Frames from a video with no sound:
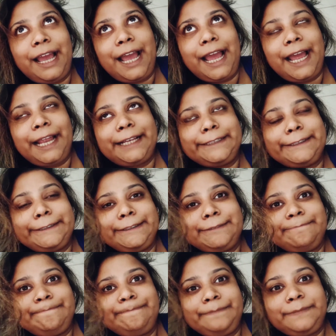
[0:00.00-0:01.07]
And
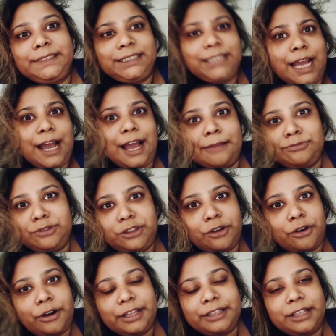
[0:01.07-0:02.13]
yeah, I'm
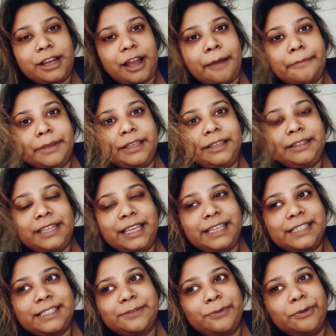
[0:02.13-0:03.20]
sure in the coming
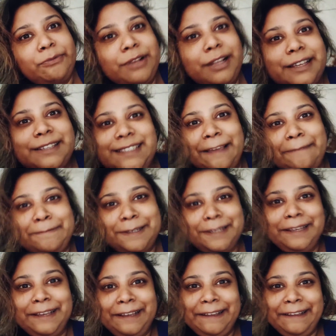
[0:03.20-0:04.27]
days we will accept
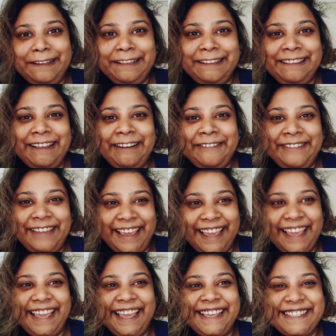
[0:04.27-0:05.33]
the
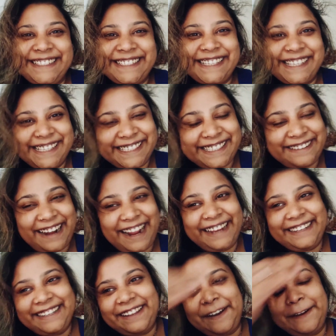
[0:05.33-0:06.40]
way it is
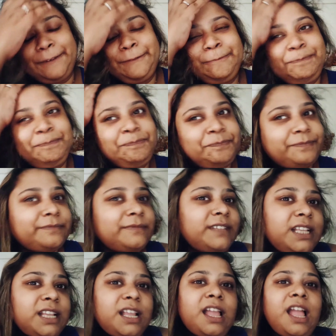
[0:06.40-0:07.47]
right now.
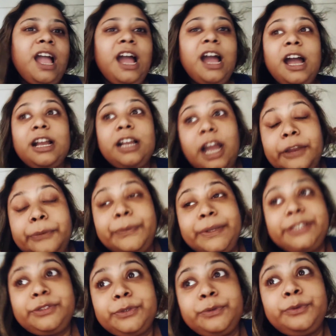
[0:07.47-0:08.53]
Can't
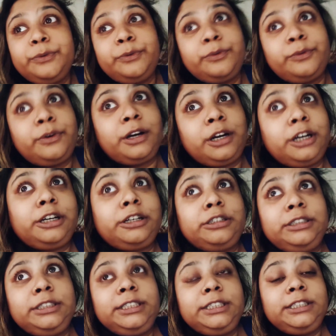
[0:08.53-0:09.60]
wait to
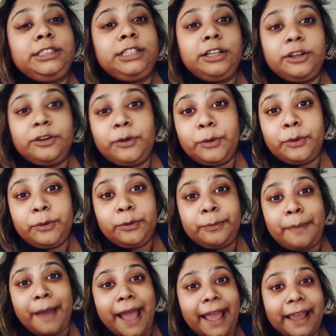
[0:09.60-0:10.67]

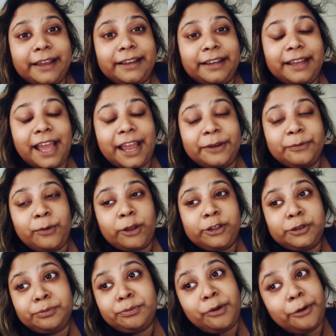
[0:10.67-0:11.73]
go back and
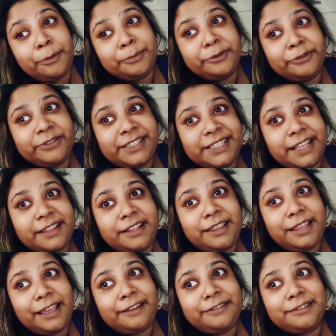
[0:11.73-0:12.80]
watch more movies at the
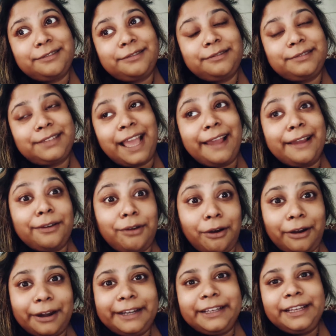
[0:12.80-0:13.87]
theater. Thank
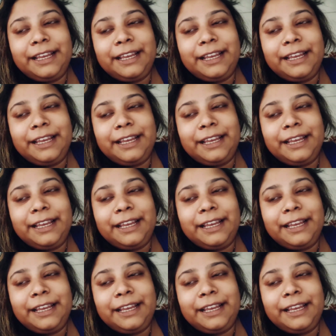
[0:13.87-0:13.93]
God.